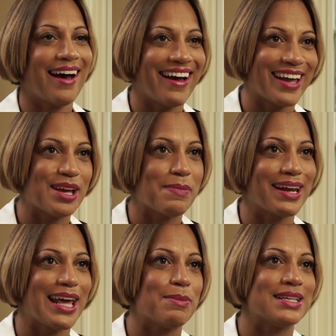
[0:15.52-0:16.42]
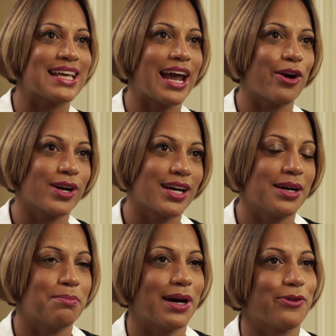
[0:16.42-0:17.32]
Hi, my name is
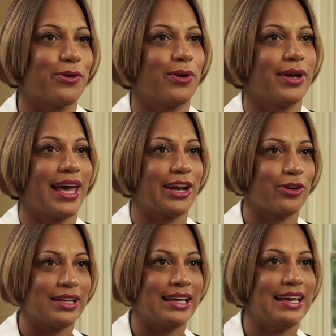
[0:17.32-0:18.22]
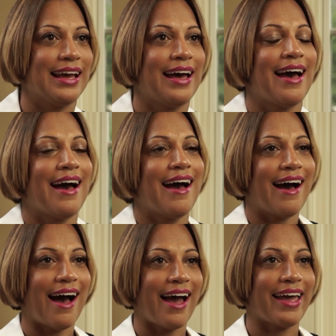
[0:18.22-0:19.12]
Erica Monroe Kennerly.
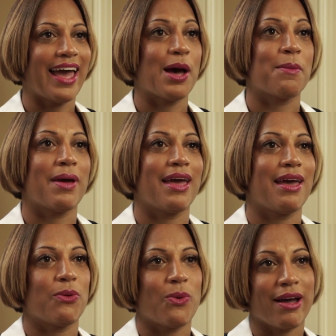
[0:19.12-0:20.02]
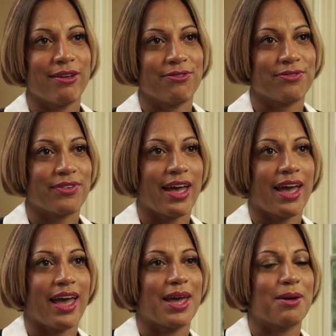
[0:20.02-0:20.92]
I am a wife,
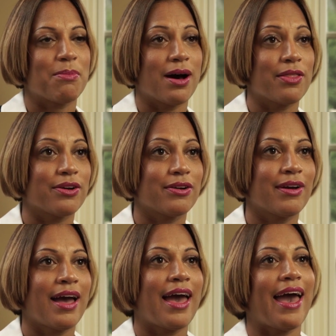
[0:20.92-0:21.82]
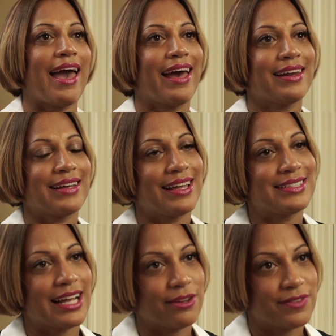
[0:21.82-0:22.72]
a mother, and a
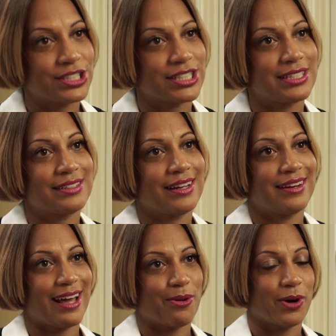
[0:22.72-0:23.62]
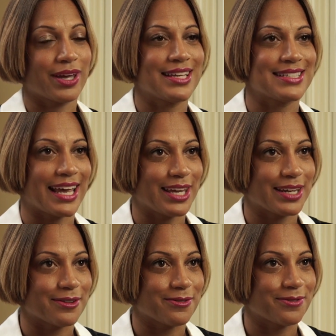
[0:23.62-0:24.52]
television network
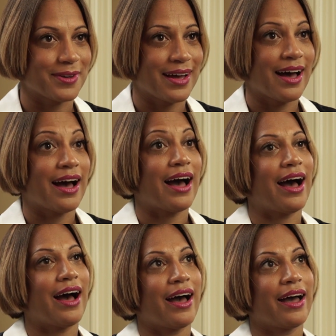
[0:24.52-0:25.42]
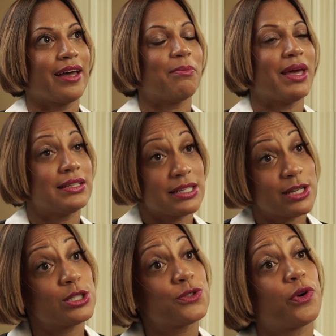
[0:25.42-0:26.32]
executive. I make
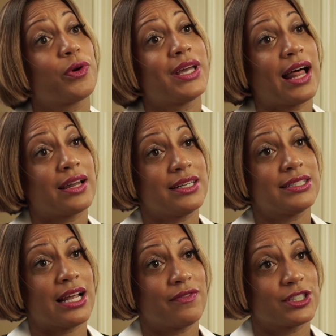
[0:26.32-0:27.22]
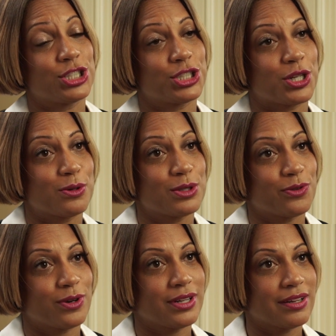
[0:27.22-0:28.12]
deals for reality television shows
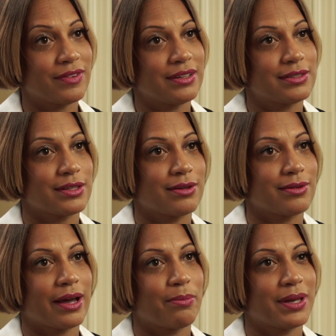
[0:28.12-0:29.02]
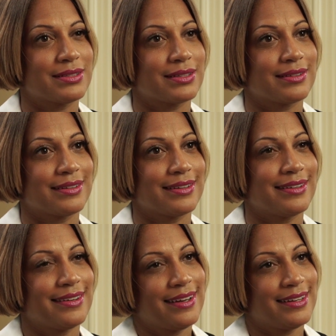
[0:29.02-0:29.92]
for a living, so I
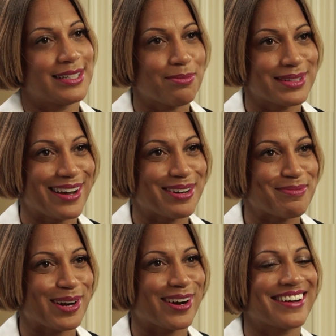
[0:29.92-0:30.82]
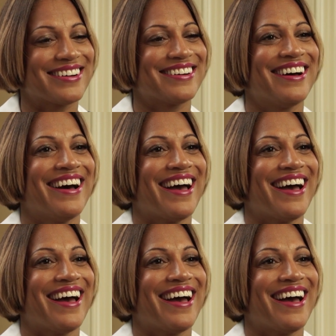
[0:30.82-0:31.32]
basically dumb down America,